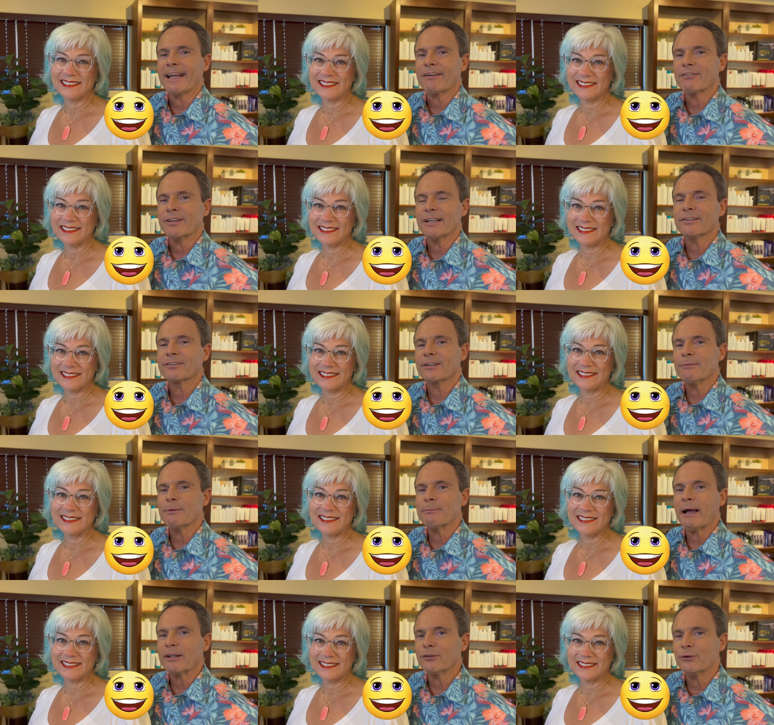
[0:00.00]
Speaker 1: everything is
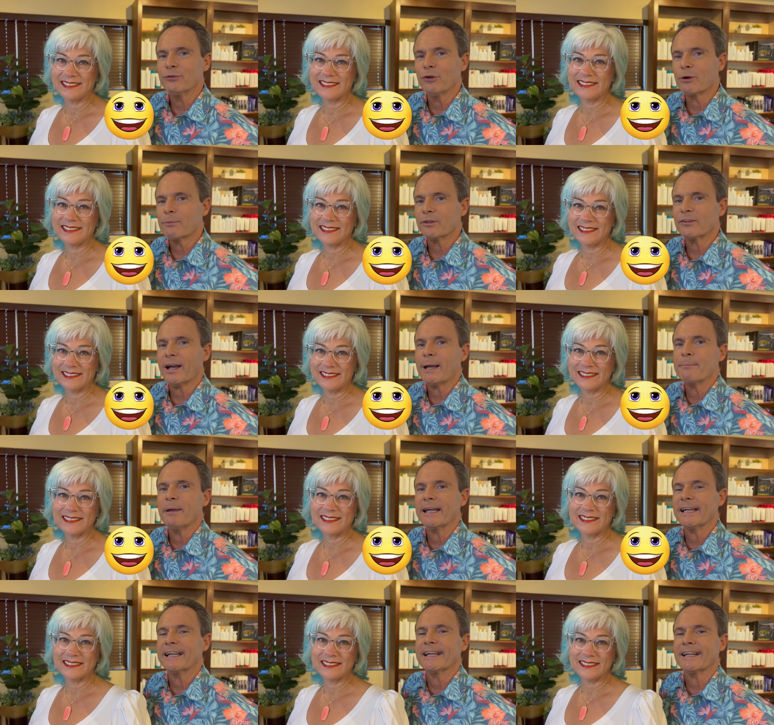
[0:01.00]
coming back to a normal time,
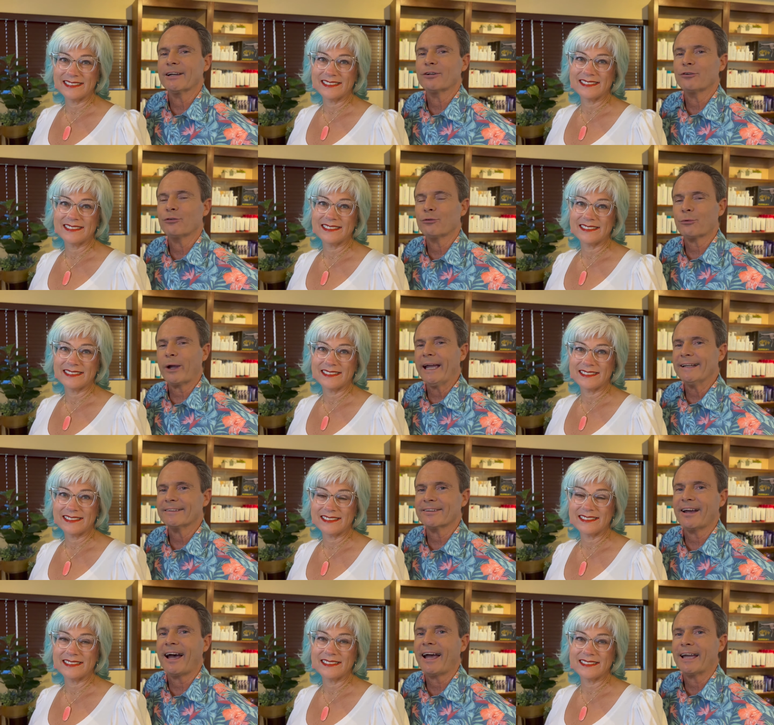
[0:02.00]
making it a great
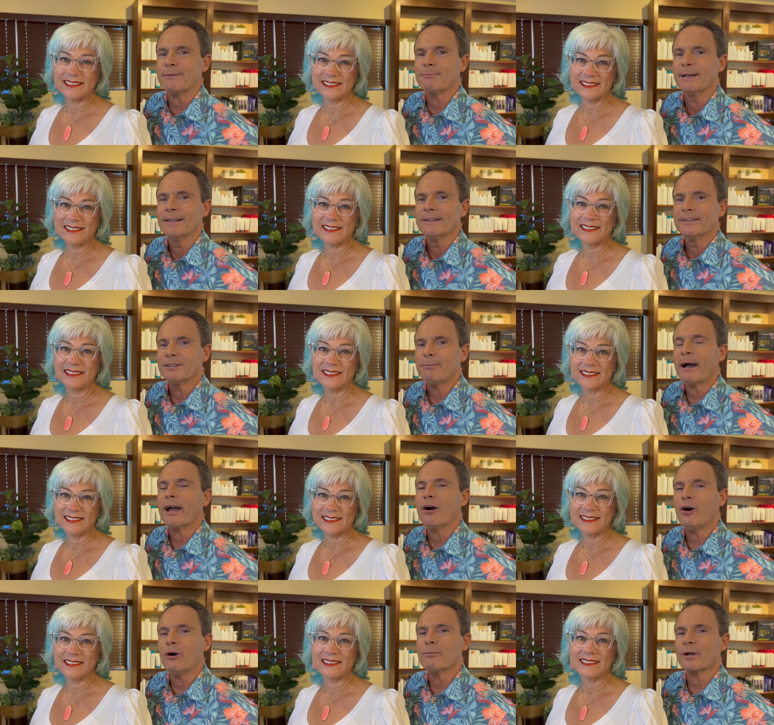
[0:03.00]
time to buy
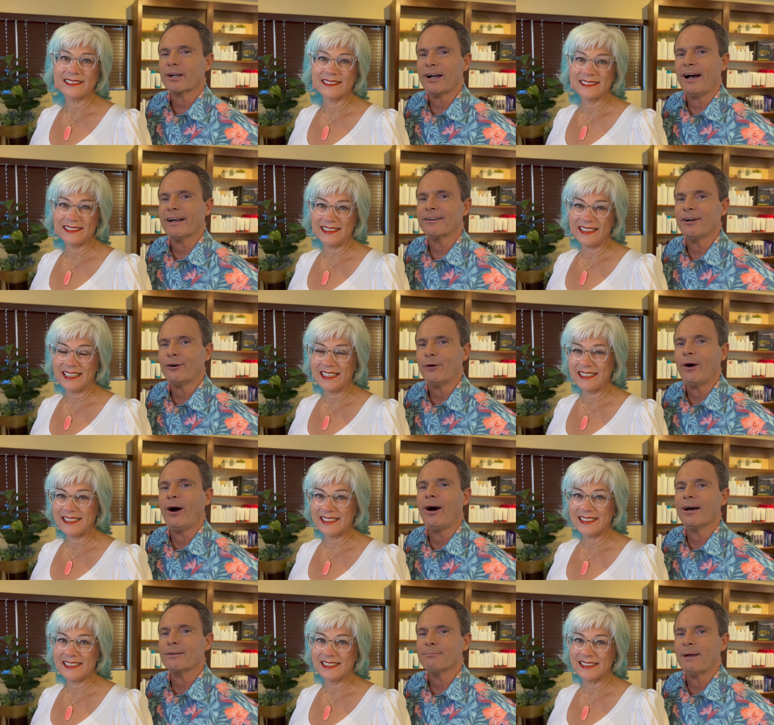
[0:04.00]
a home or condo yes.
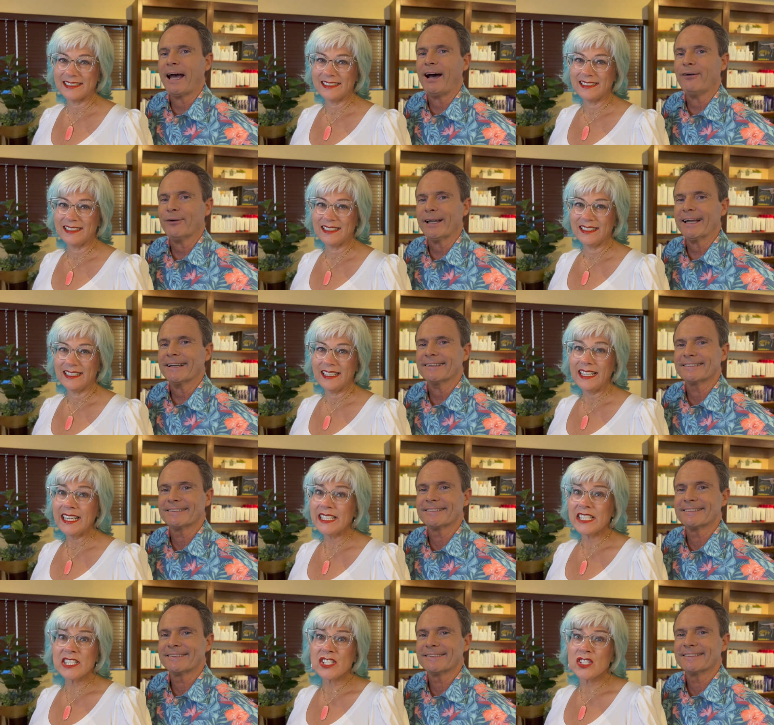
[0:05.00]
on Maui.
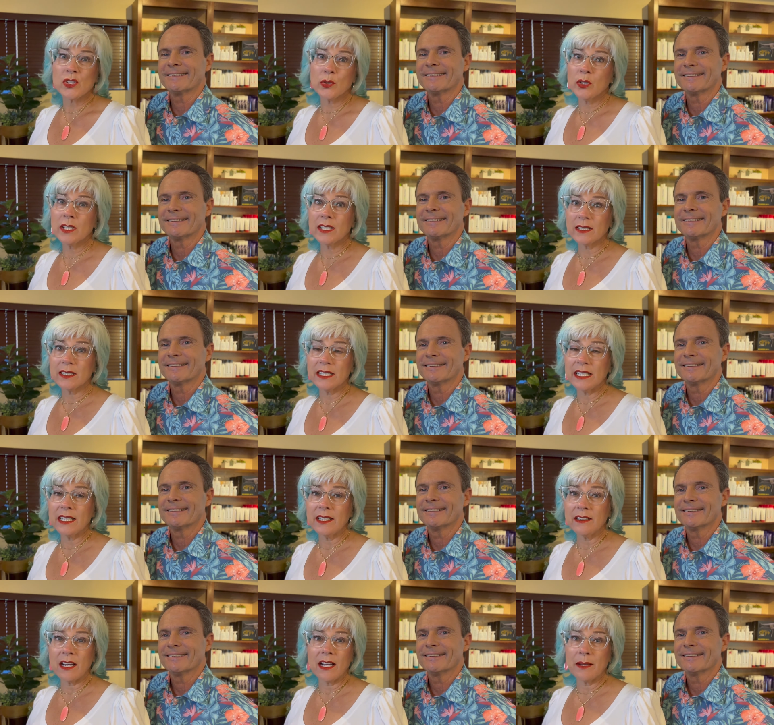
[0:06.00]
Speaker 2: And
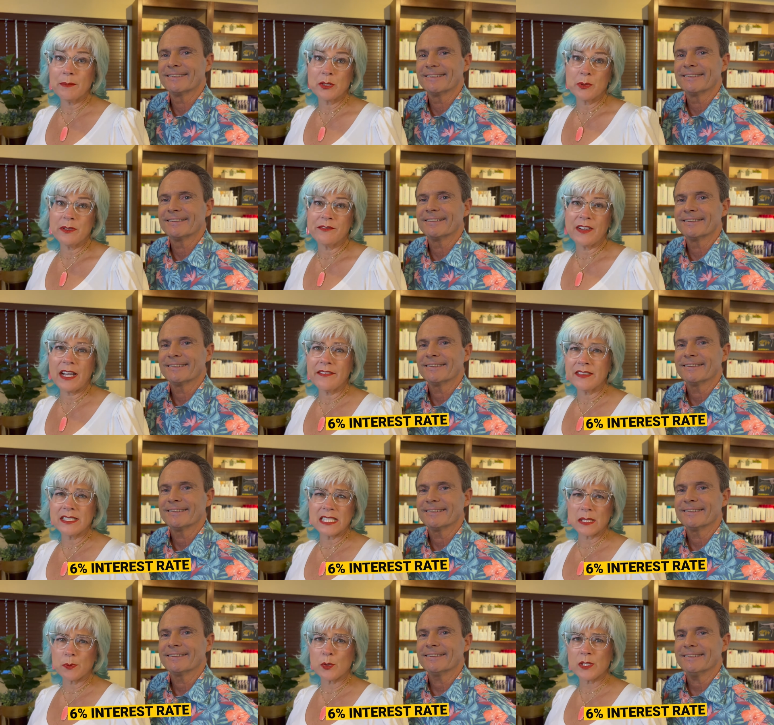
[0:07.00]
historically, uh, between 5 and
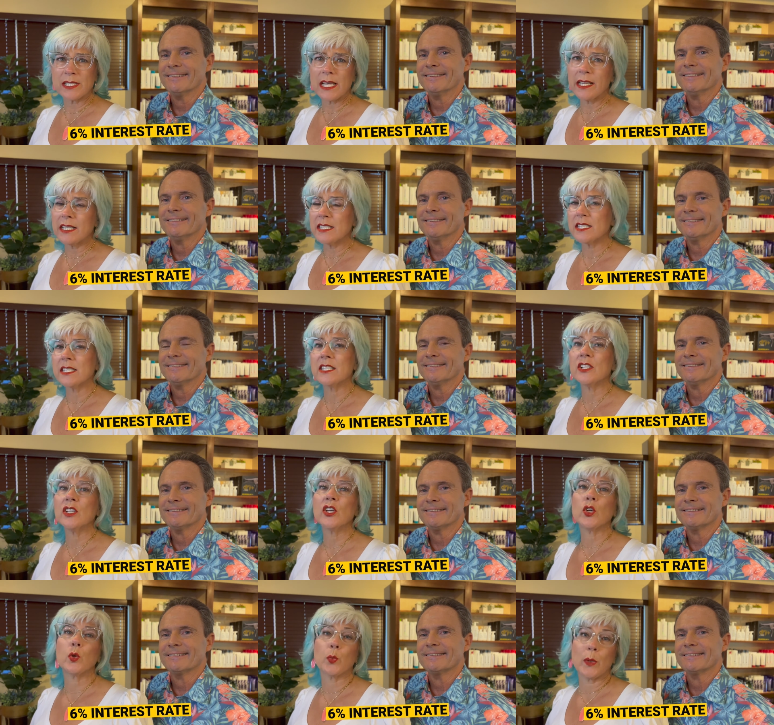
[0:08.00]
6% is
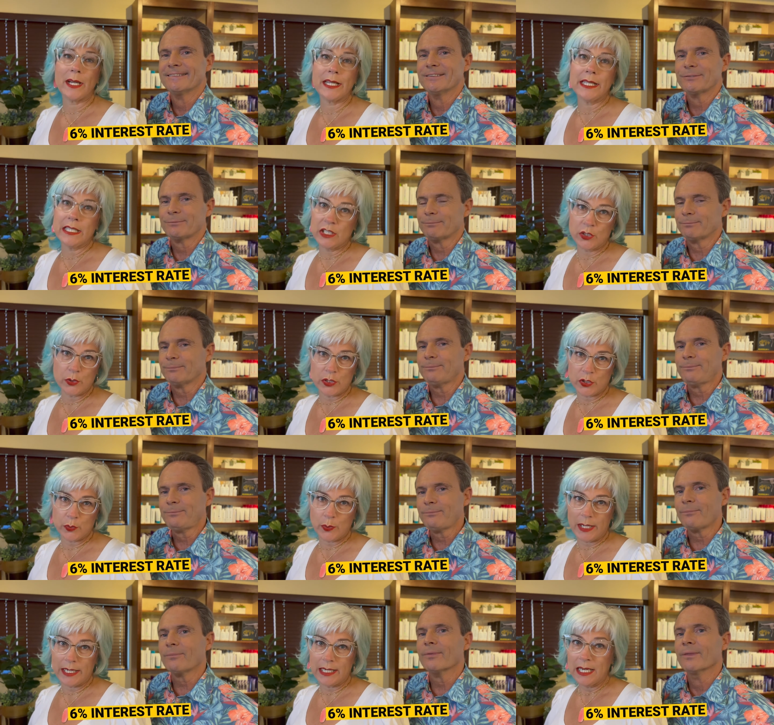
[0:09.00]
still a great
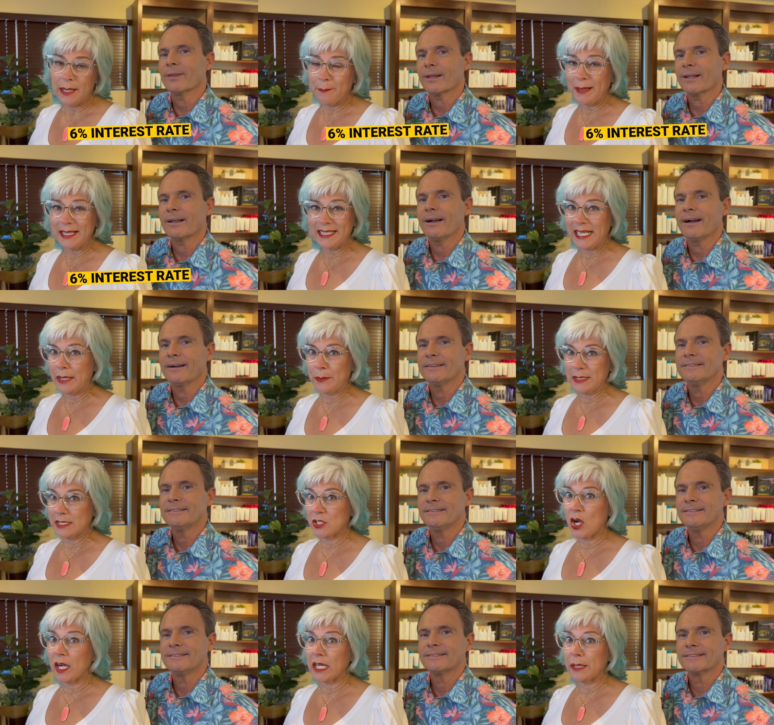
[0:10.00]
interest rate. My dad
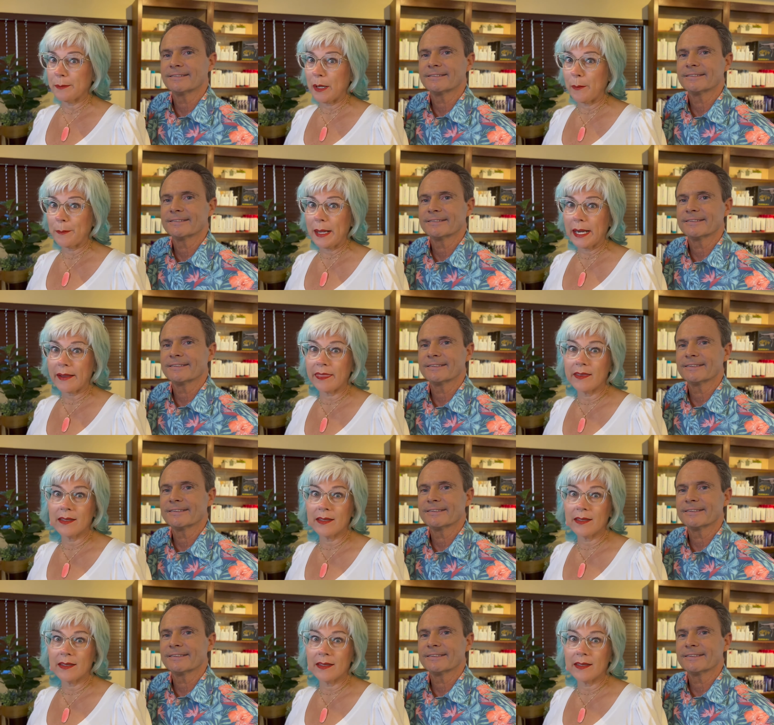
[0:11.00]
was talking about back in